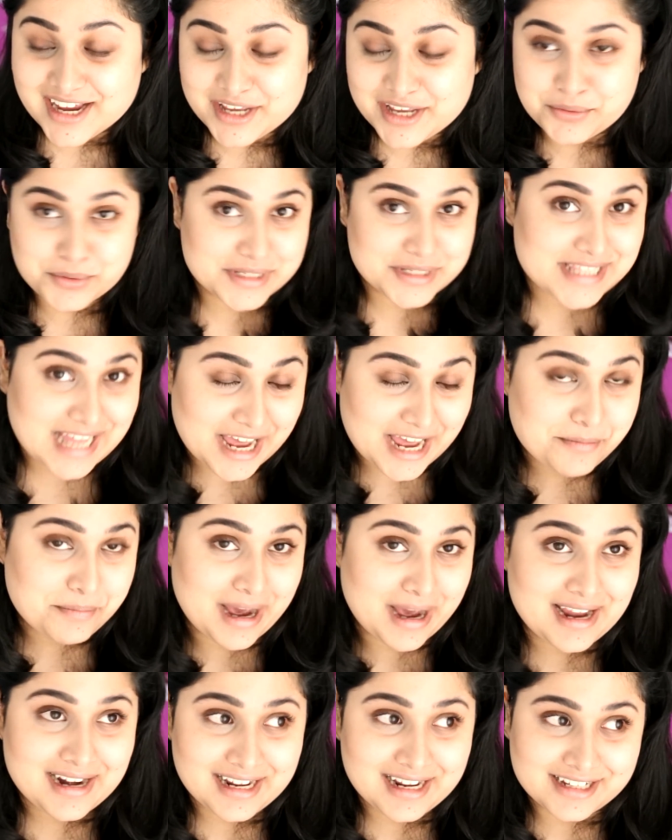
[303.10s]
It was that
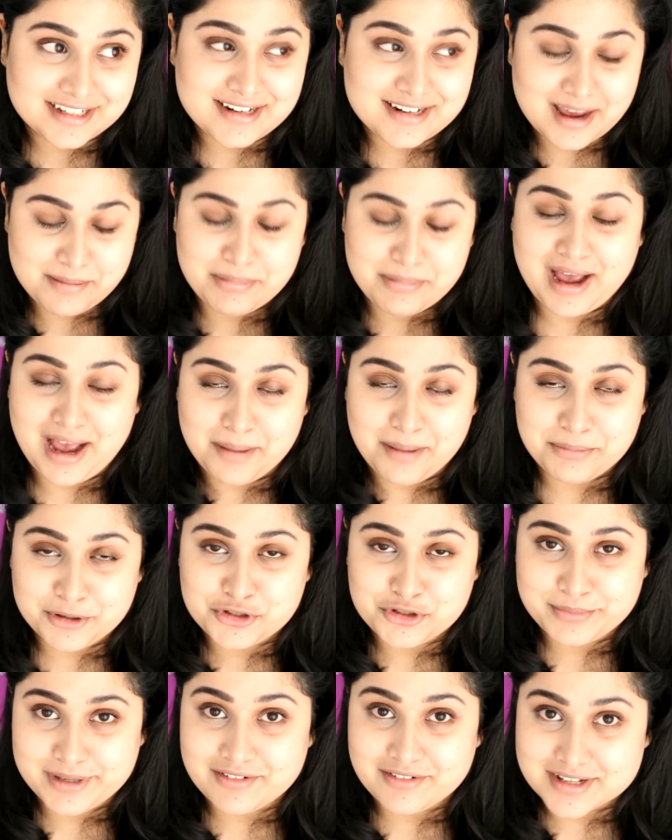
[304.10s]
bad. Like, it
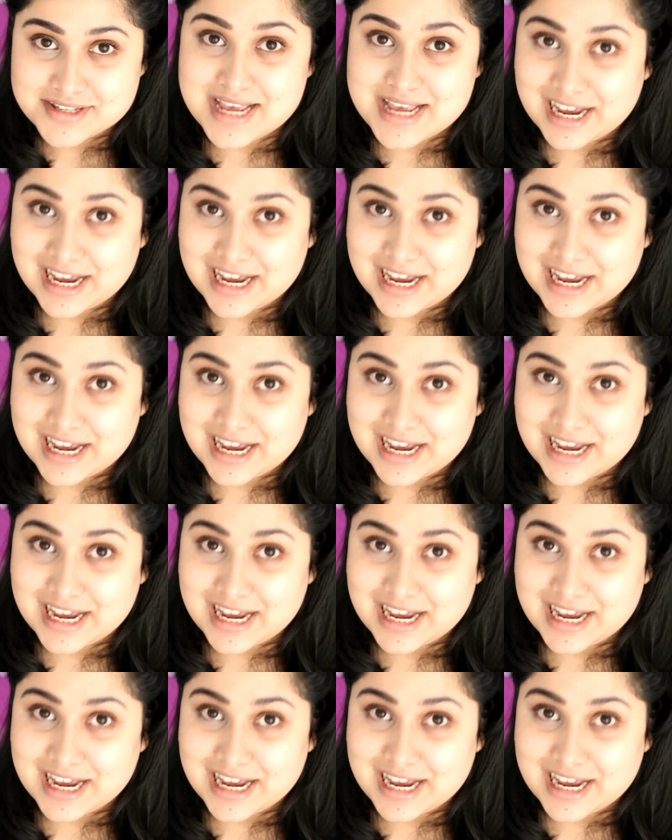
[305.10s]
happened to me once